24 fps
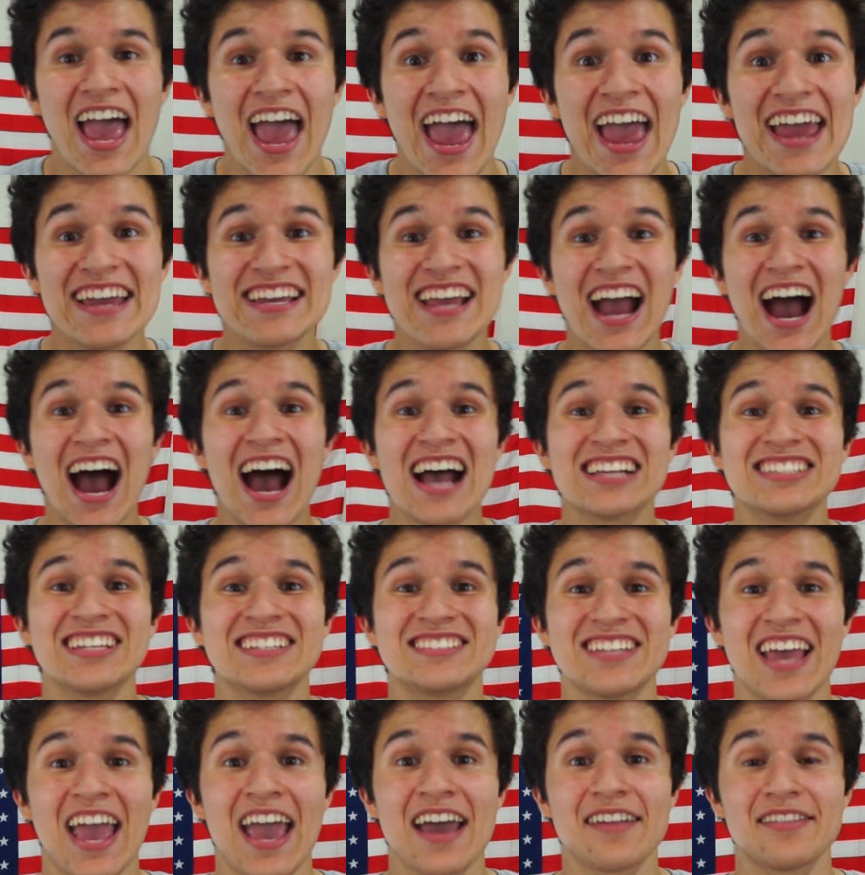Hey guys,
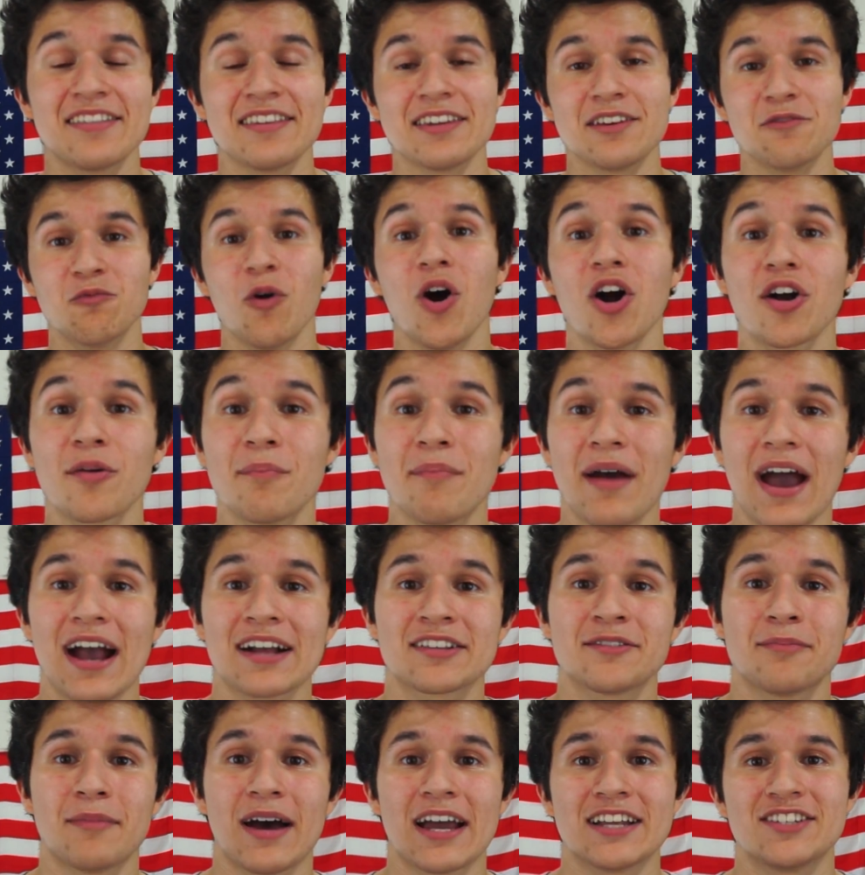it's Anthony. Welcome
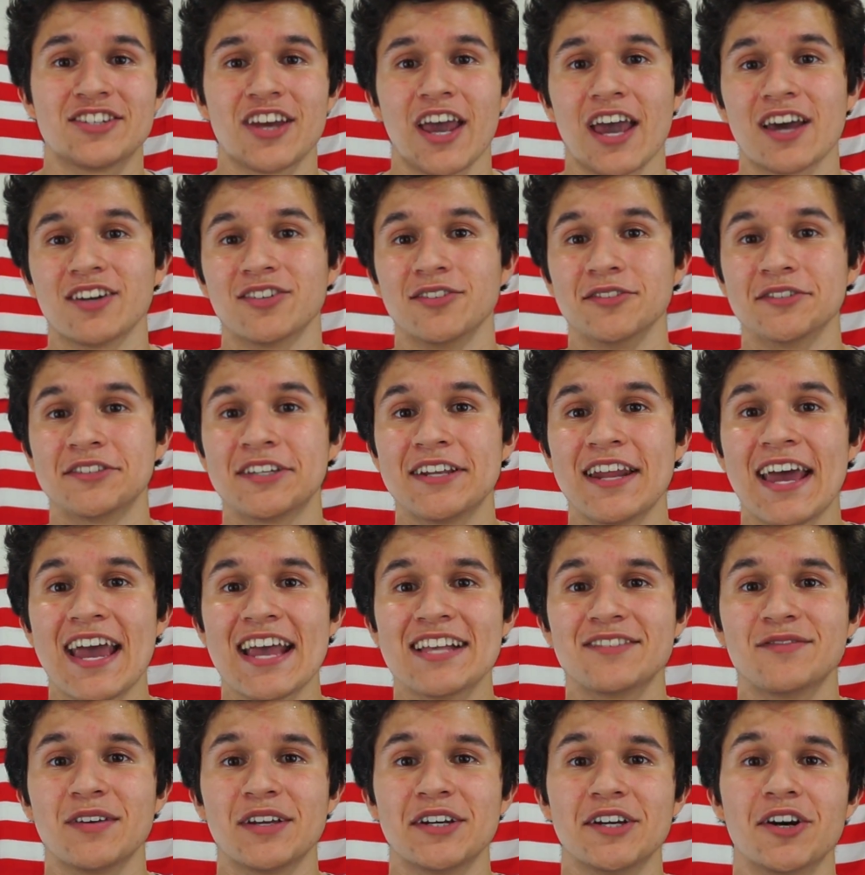back to my channel. In
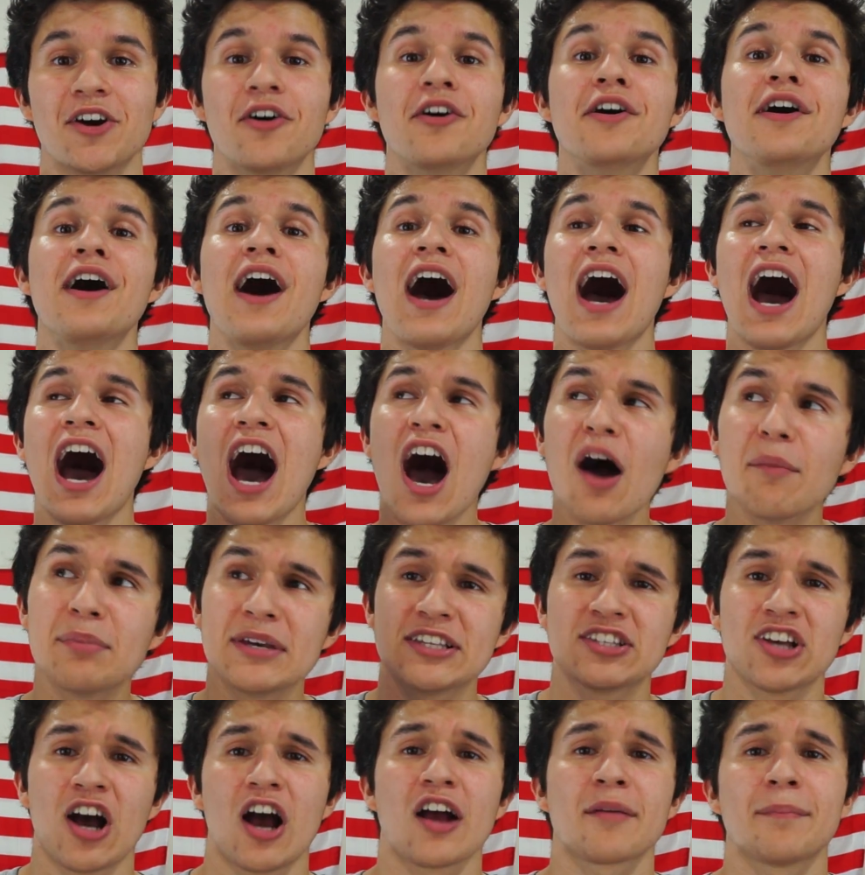today's video, I'll
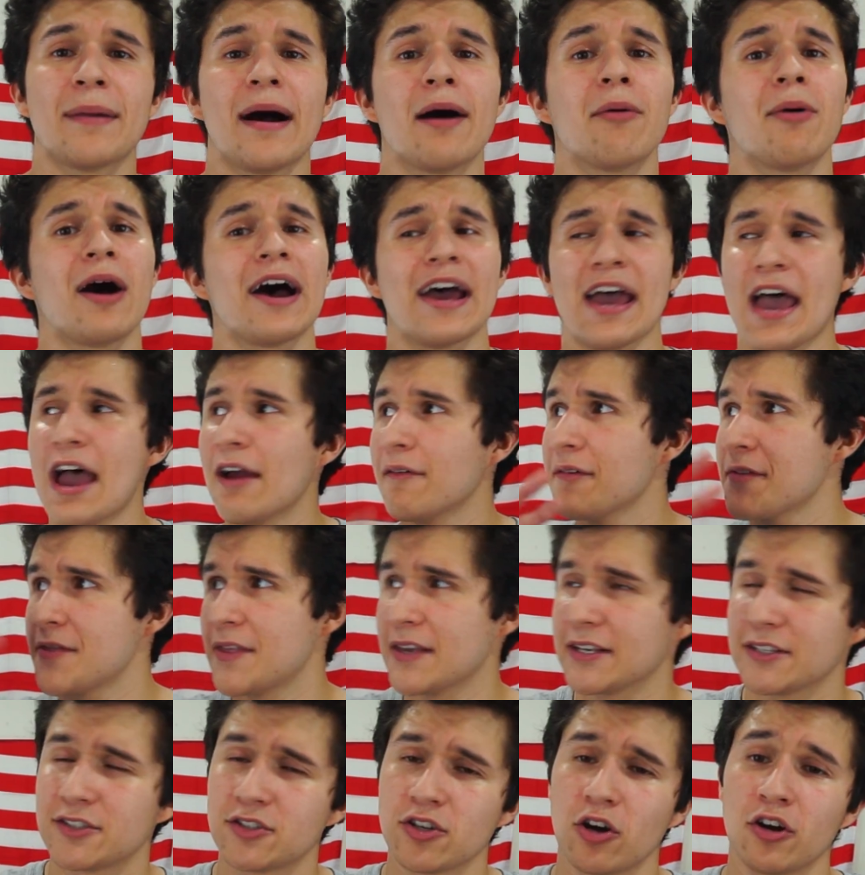be talking about why
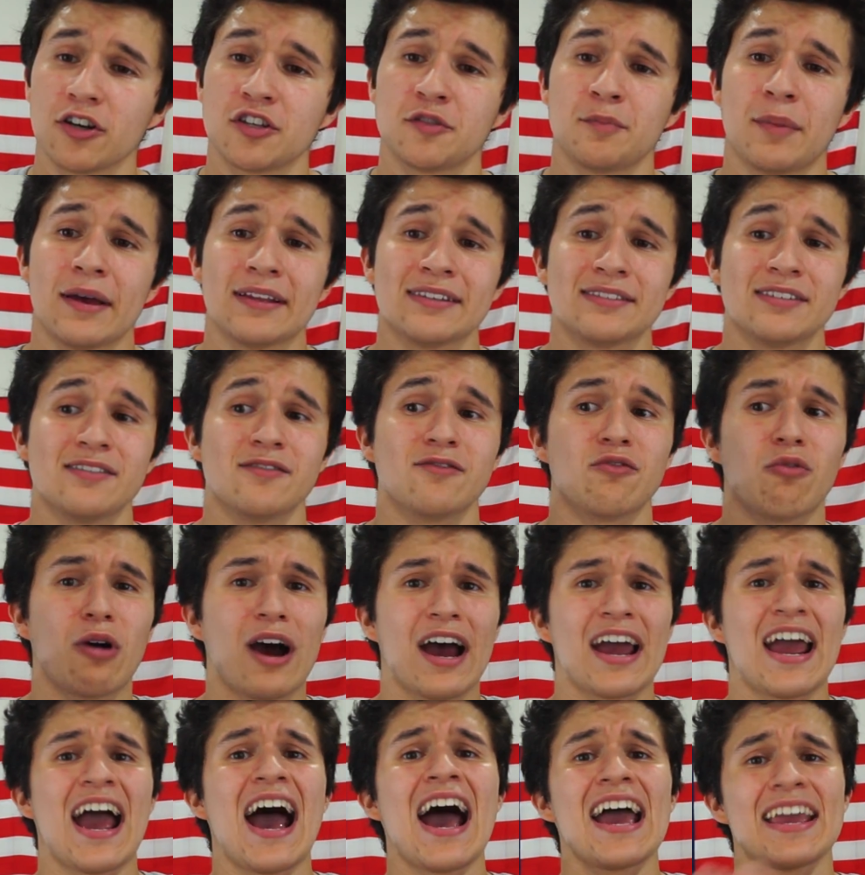everything's so expensive
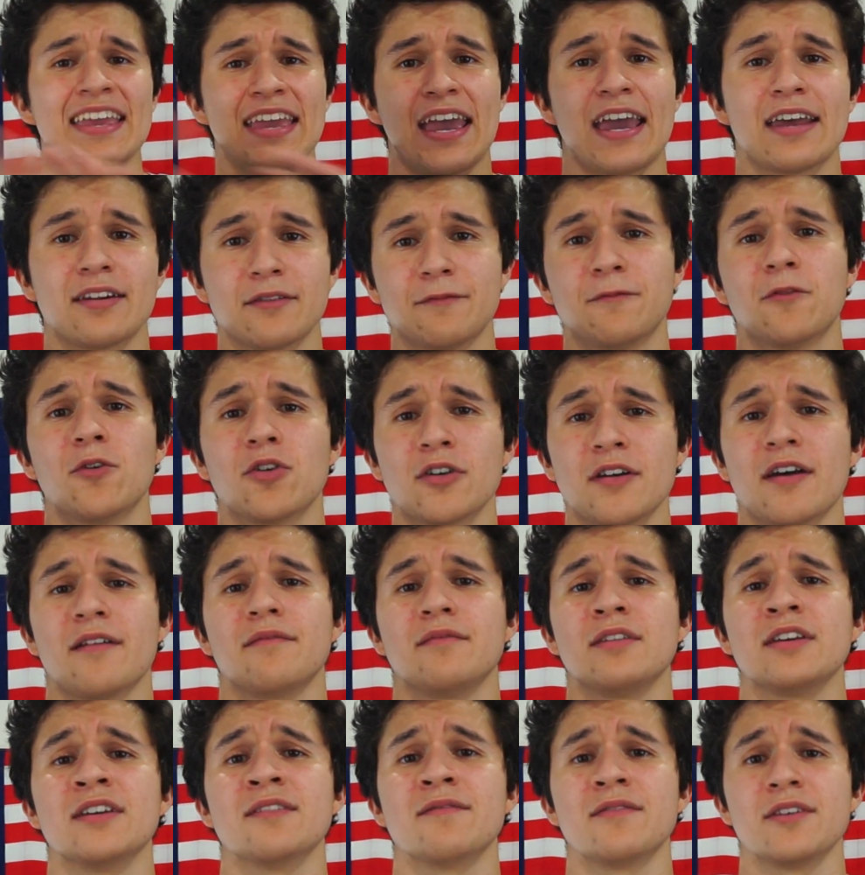why I can't afford
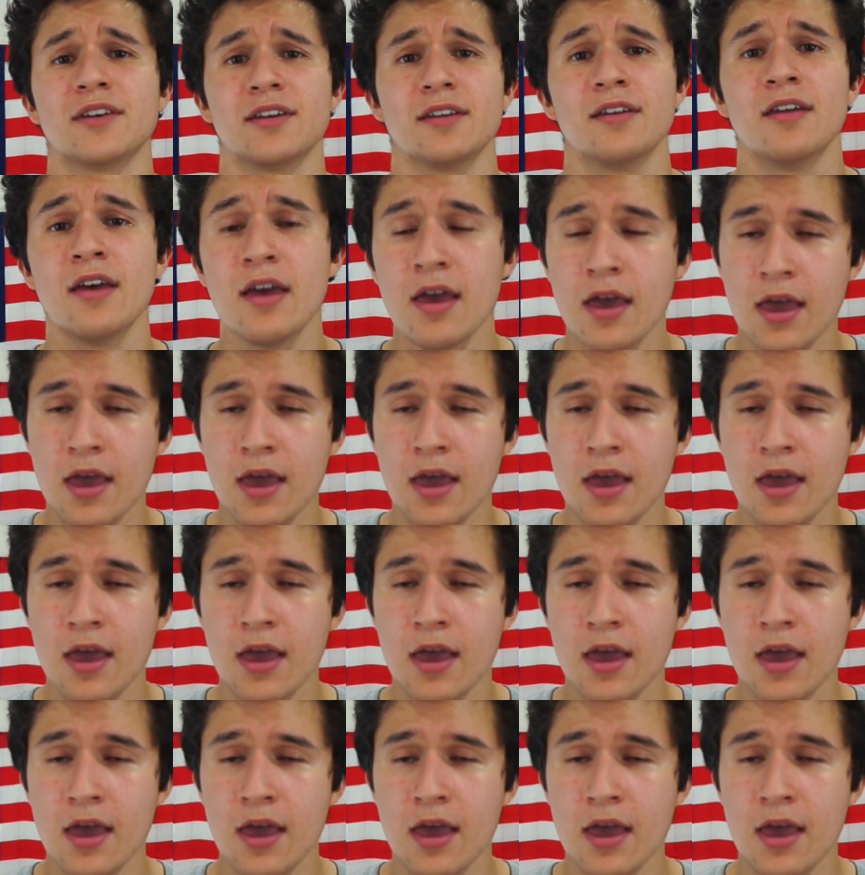any of it.